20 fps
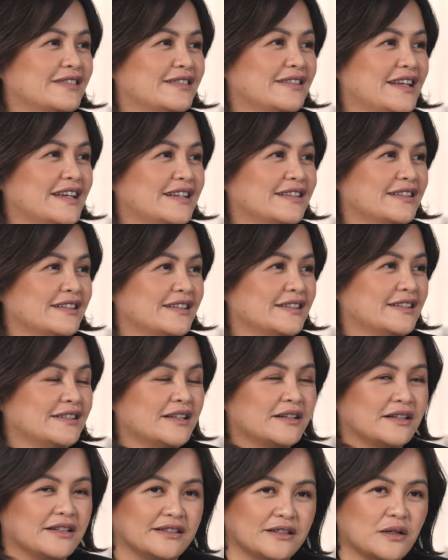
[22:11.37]
Like the
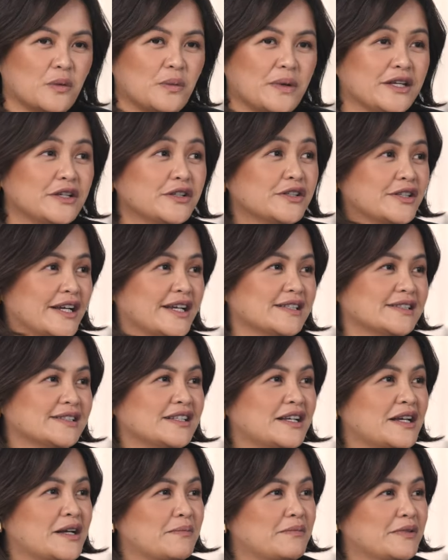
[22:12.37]
way you
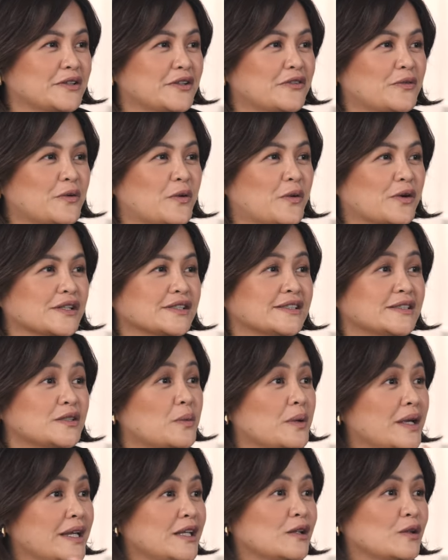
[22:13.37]
dress. But of course, the
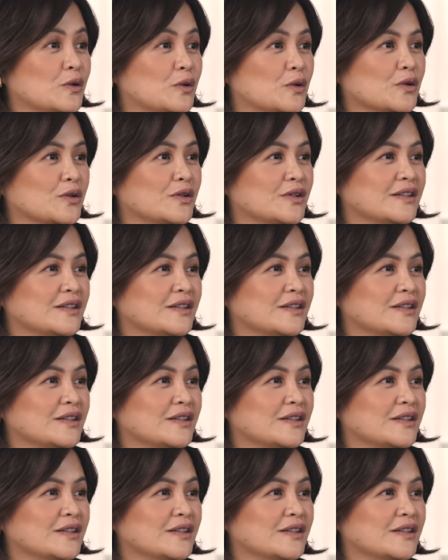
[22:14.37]
way you look.